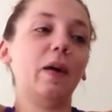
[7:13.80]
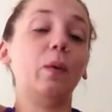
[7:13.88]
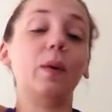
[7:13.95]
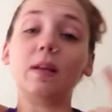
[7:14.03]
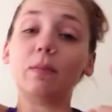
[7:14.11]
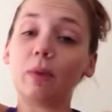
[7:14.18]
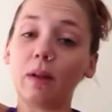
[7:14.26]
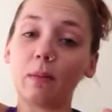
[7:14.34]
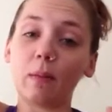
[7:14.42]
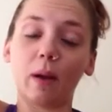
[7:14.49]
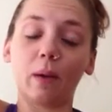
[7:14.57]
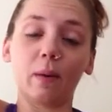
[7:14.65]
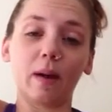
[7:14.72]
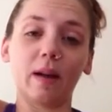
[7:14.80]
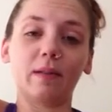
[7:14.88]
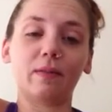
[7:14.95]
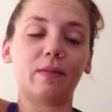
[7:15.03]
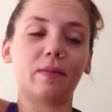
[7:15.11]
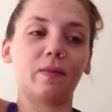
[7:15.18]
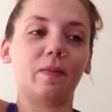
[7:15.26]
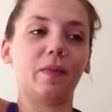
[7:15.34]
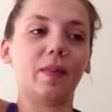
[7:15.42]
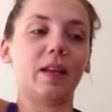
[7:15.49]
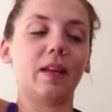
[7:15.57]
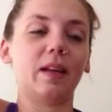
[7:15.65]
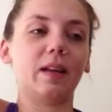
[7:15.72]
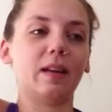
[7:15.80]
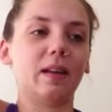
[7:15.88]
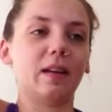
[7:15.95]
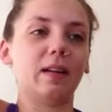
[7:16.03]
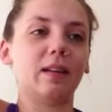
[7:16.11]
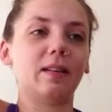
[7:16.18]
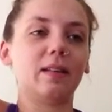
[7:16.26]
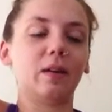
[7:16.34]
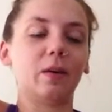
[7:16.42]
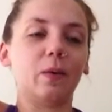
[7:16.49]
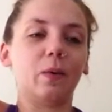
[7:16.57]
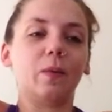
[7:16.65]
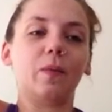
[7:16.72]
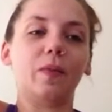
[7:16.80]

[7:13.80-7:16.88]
We did bring the microwave. So